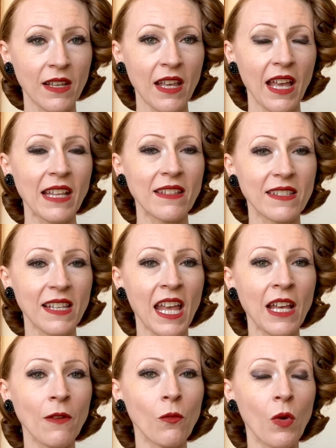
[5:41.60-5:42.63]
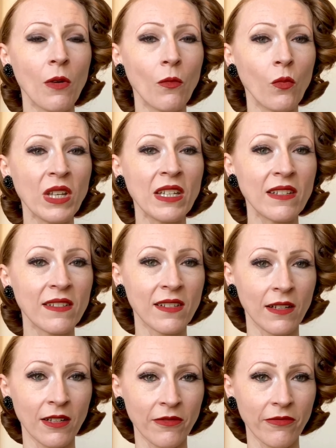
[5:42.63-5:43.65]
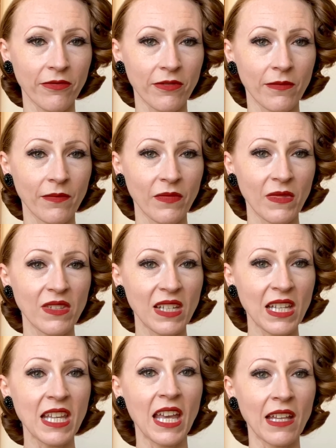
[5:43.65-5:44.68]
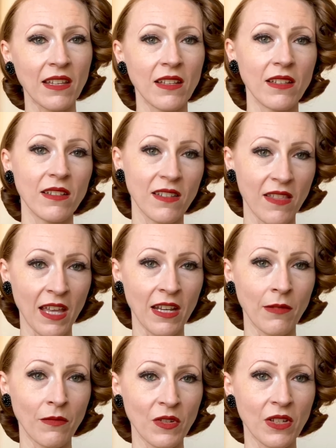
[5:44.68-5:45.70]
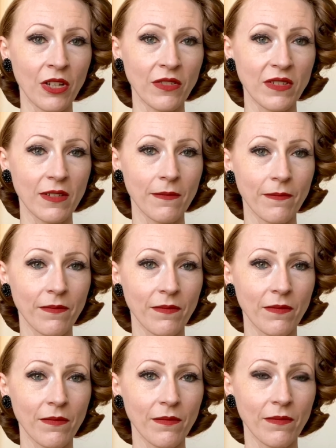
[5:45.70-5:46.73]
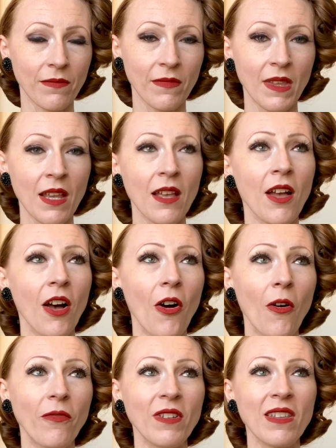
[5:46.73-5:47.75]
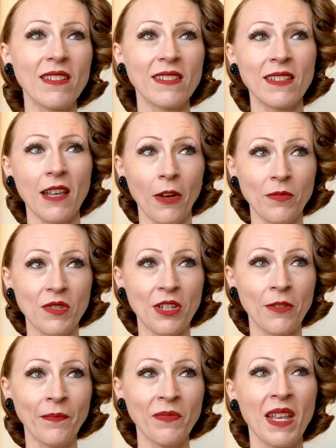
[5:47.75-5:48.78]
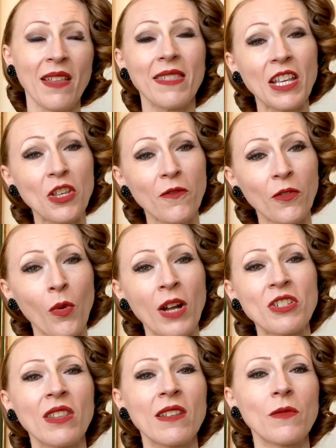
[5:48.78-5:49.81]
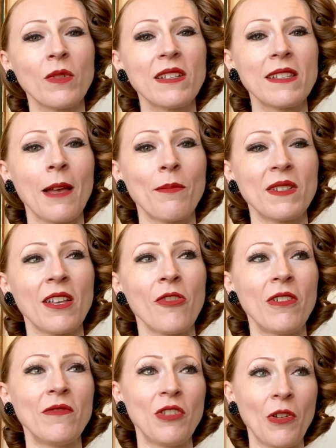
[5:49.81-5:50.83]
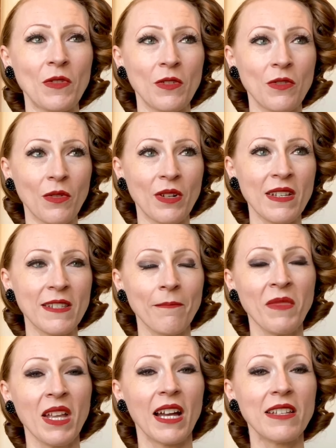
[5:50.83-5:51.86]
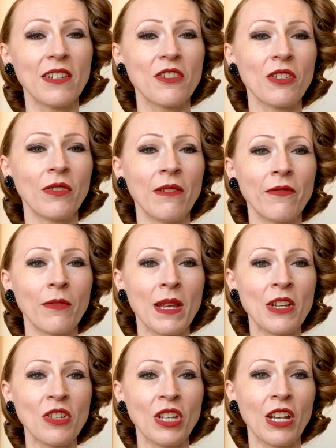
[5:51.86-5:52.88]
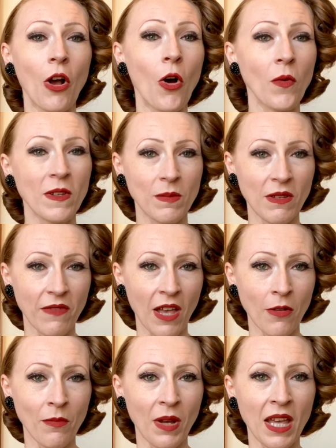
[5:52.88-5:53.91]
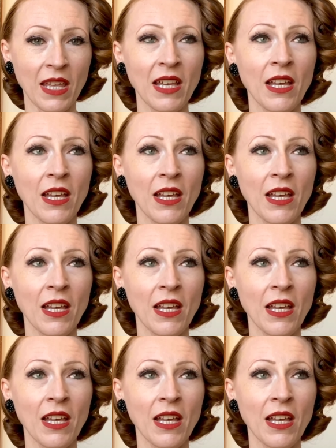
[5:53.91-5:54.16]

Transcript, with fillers: and saying what we deserve to get to that end result. Hopefully this has helped you. Thank you for watching this week's episode of Dose of Doris. Additional information can always be found by